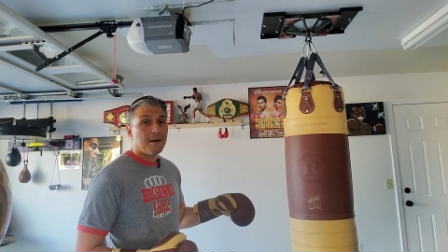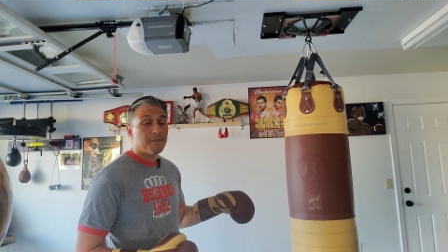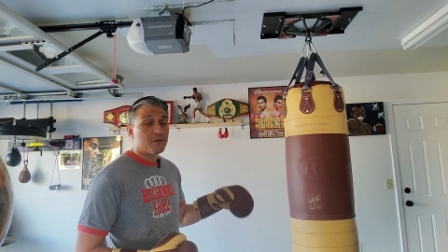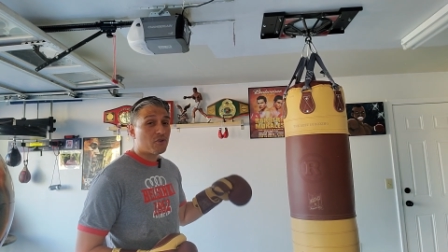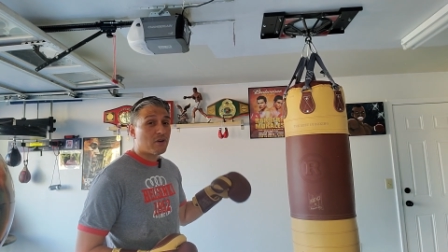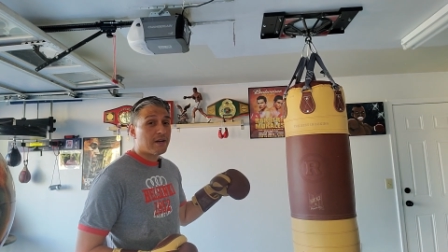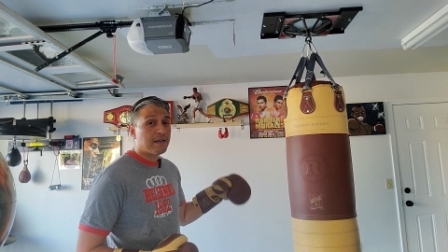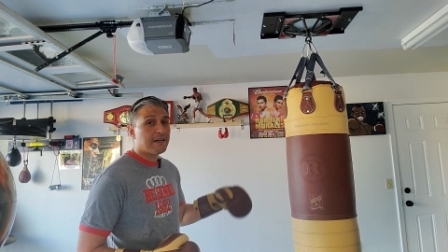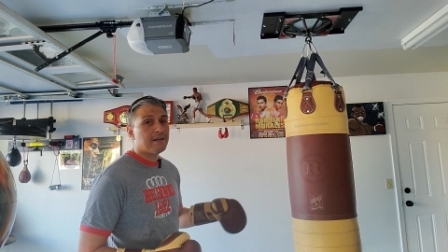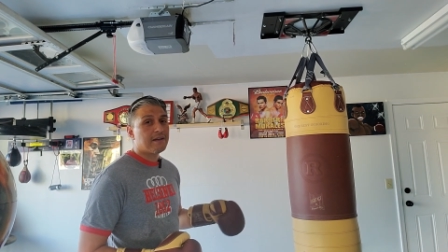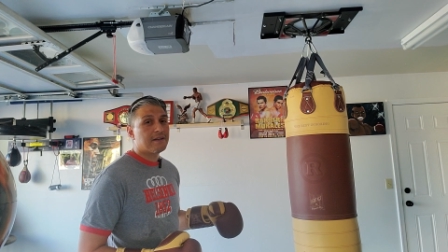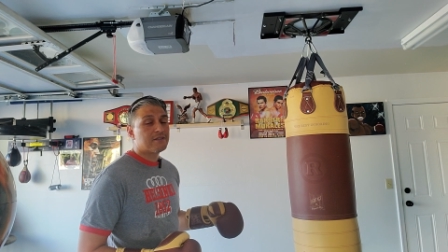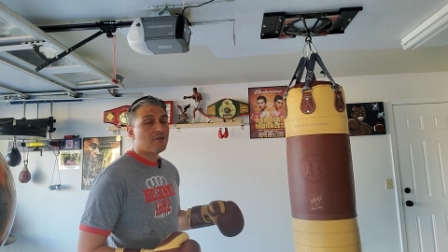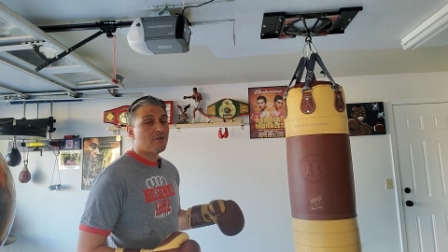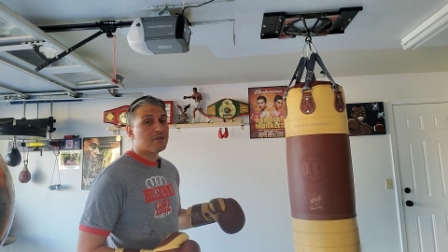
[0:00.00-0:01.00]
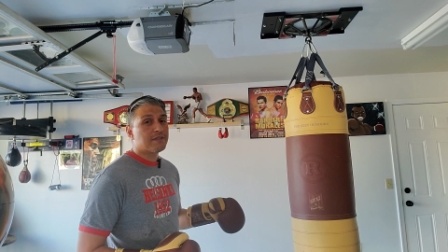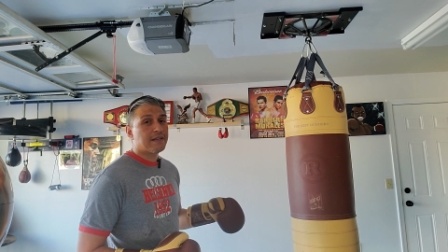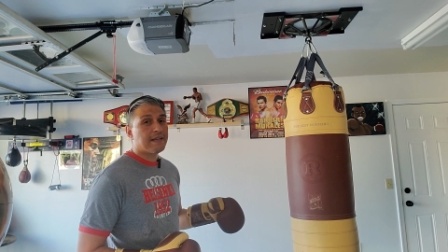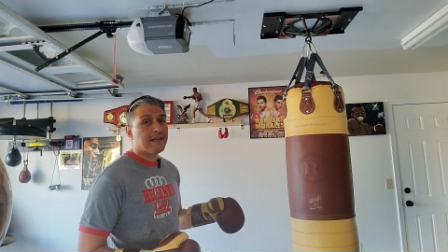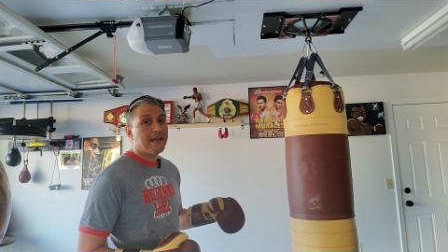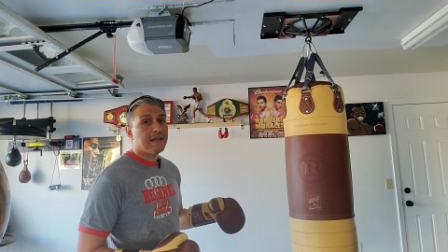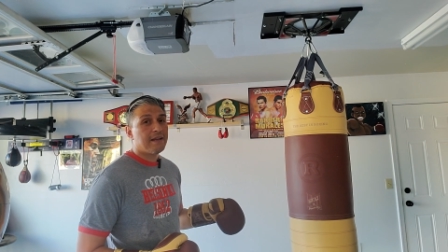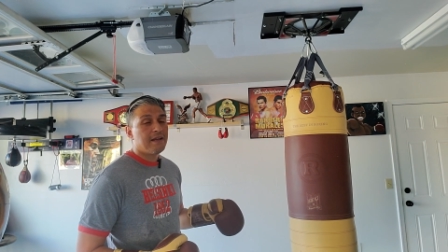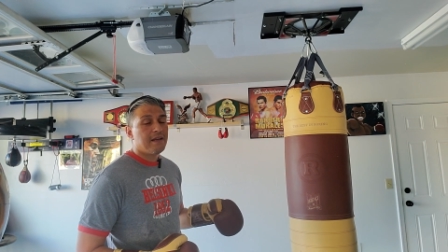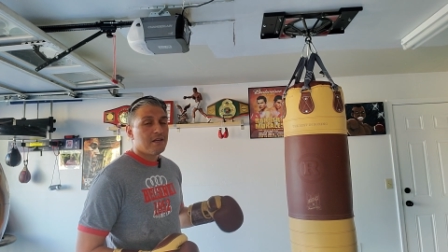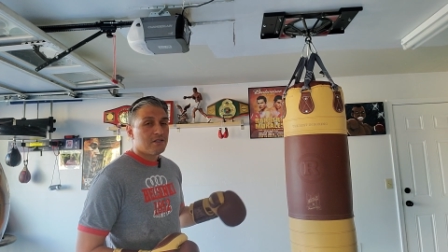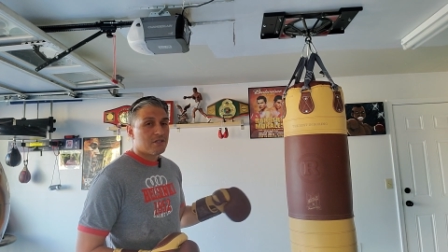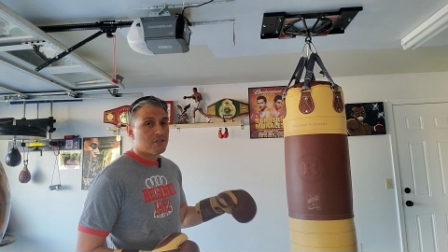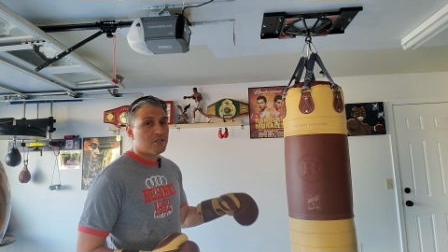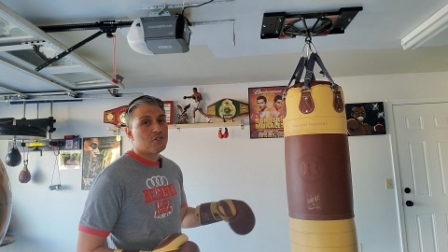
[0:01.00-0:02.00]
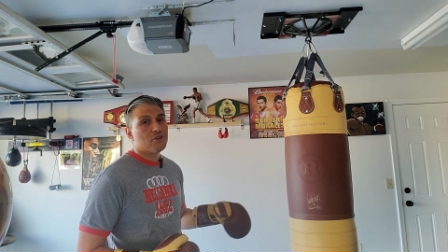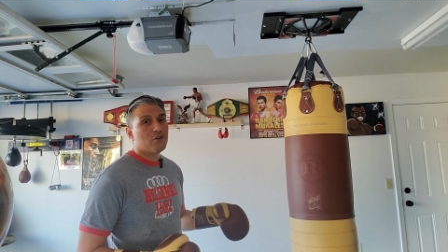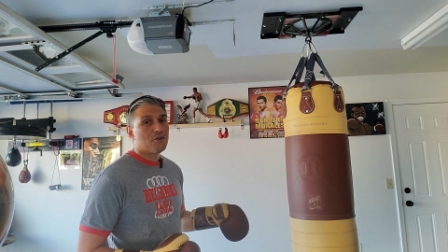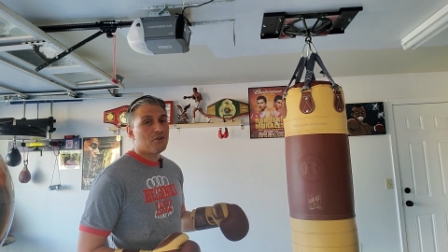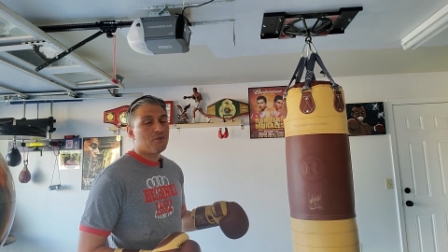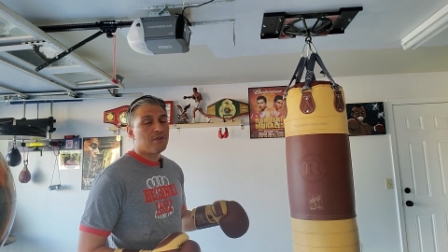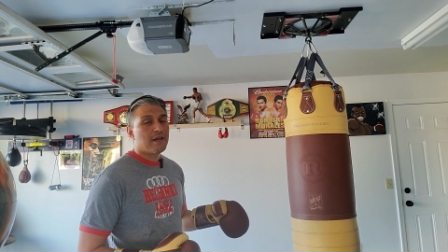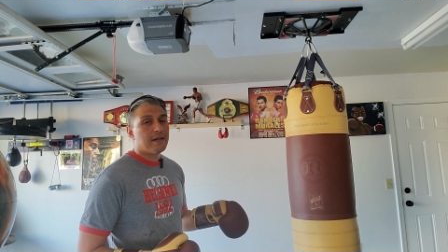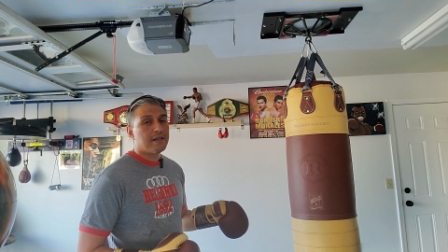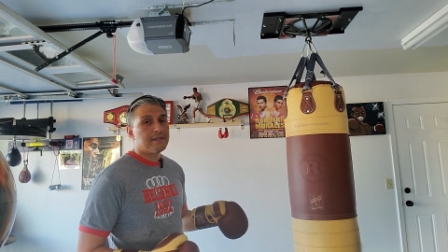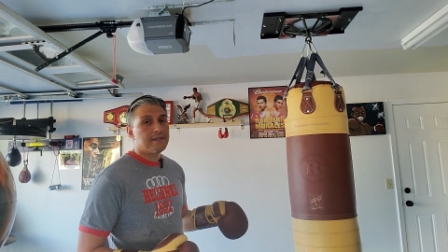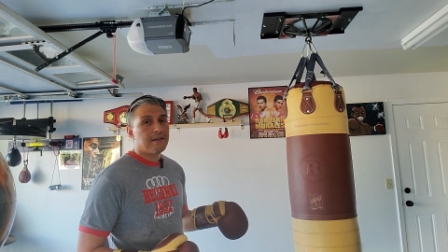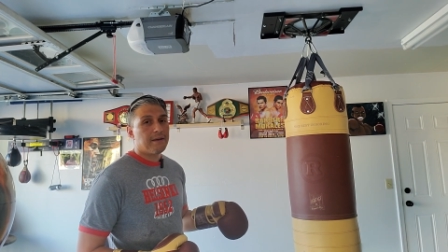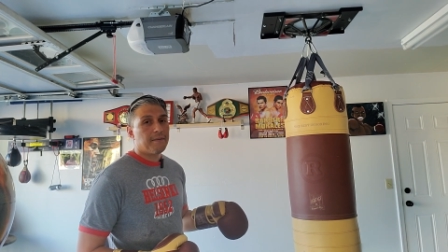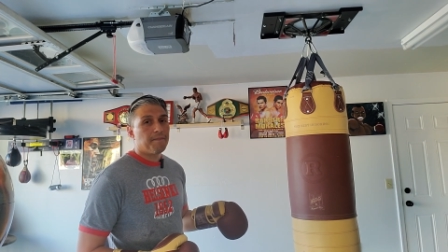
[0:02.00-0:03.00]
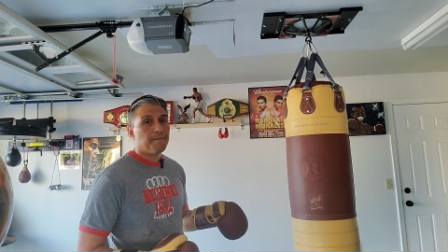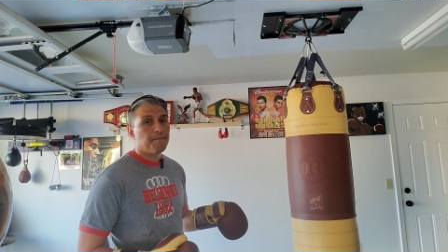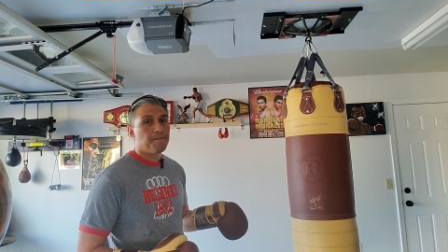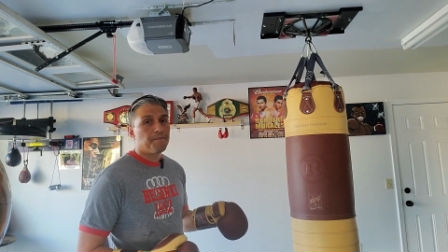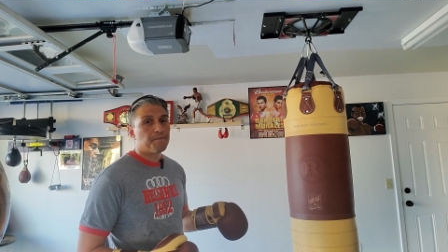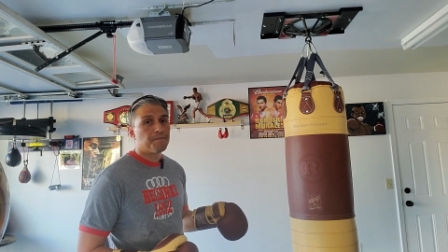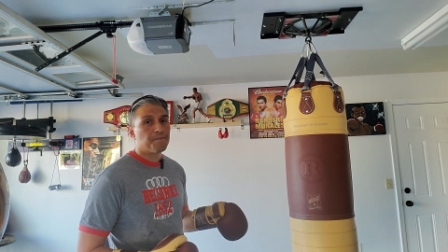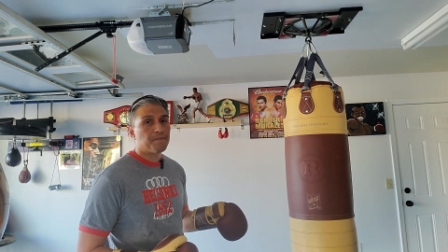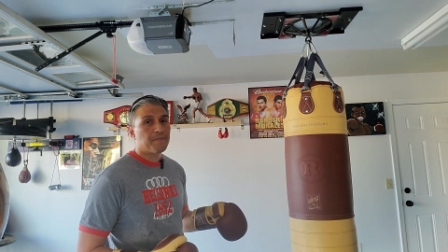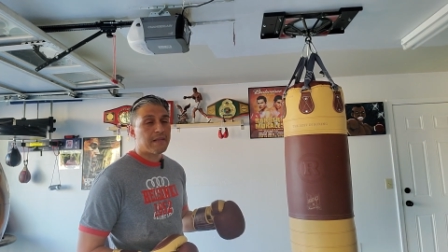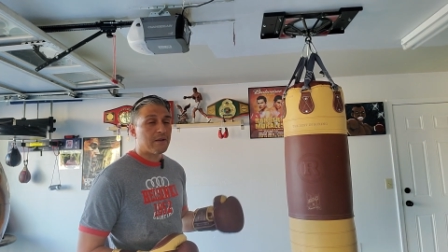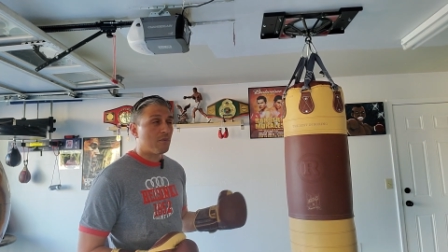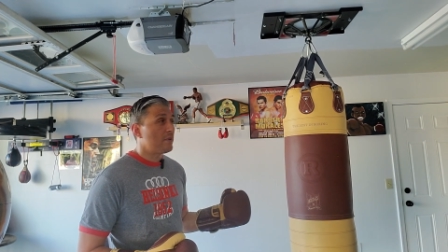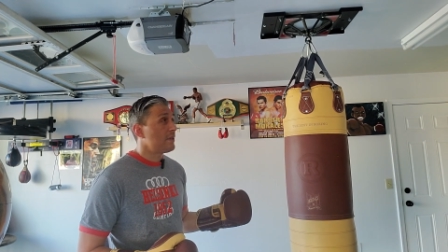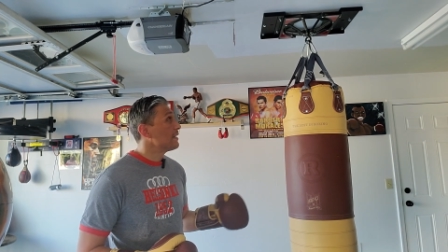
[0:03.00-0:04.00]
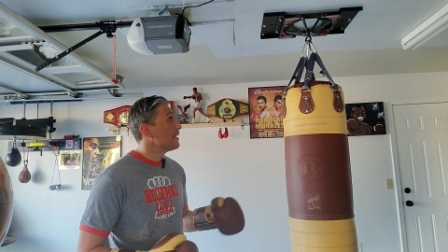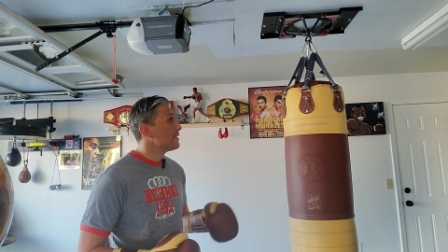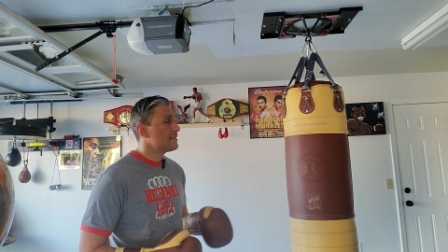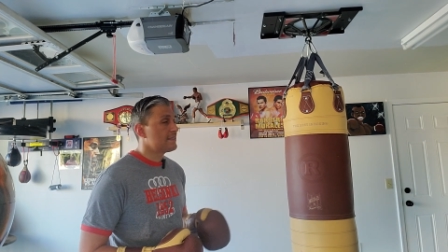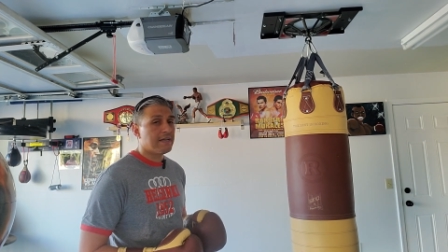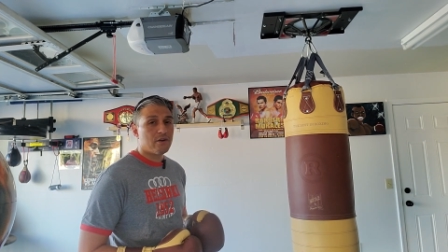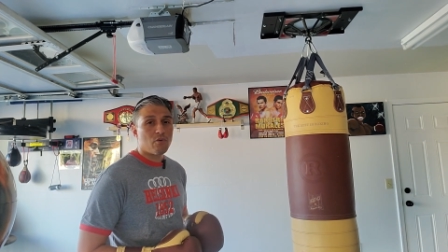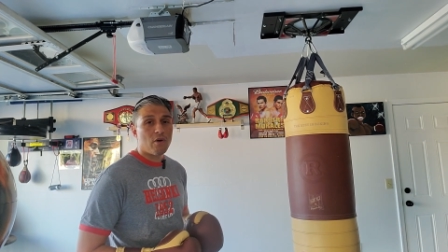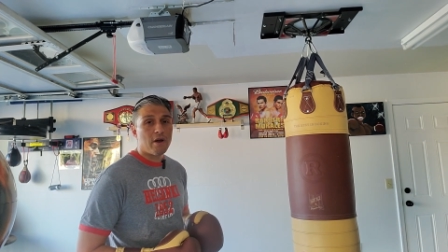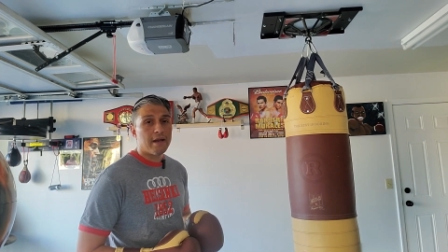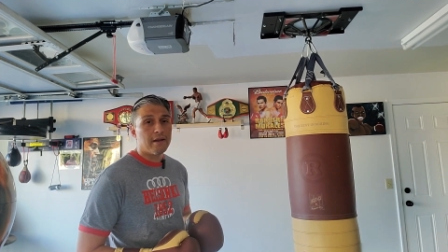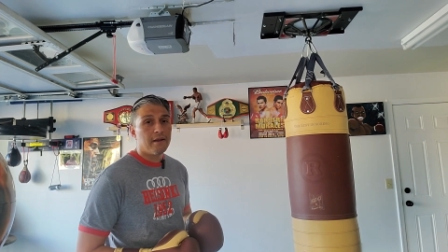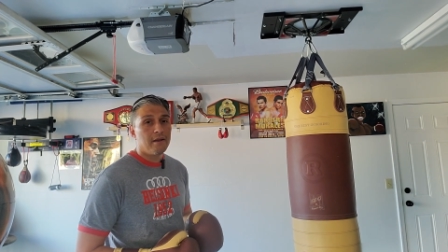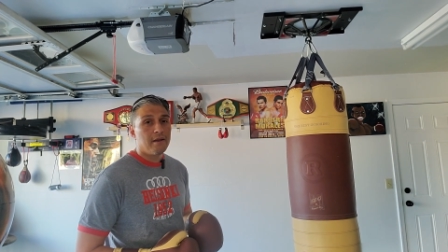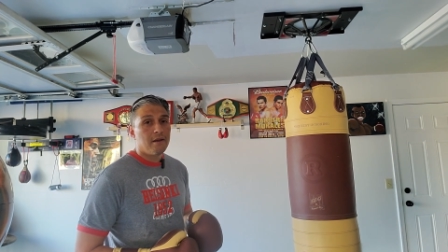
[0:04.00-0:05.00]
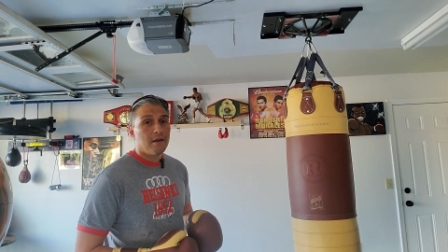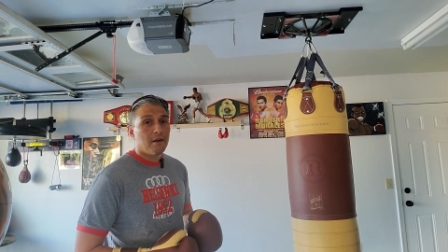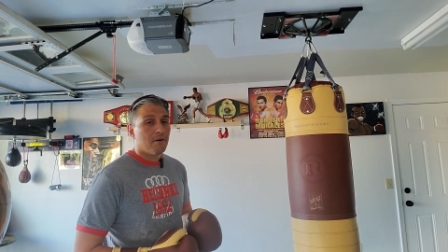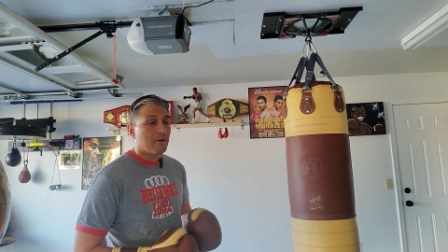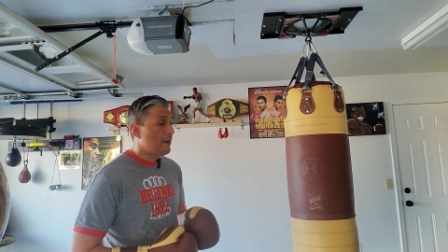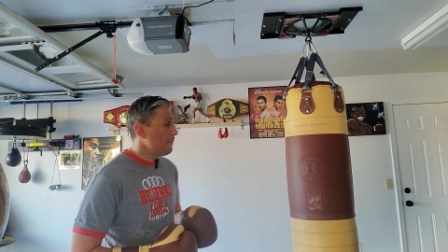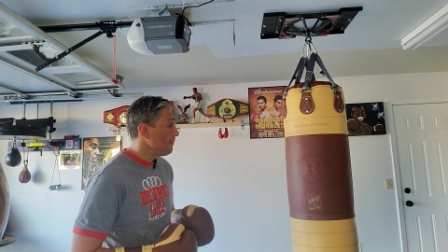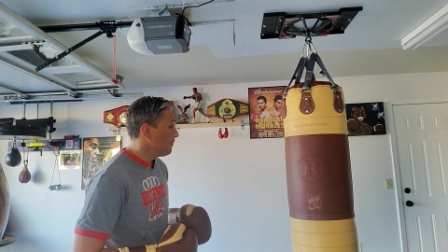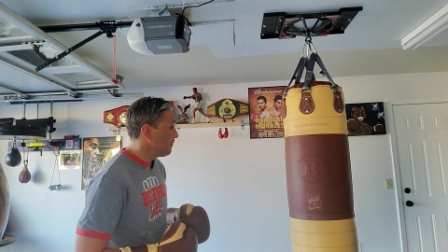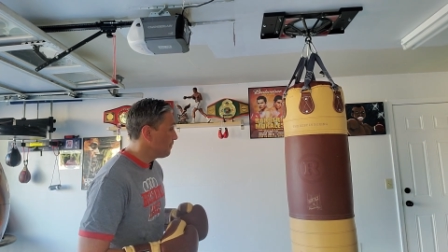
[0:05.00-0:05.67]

I'm gonna try to hit it as hard as I can, just to show you that it really does stay quiet. Okay.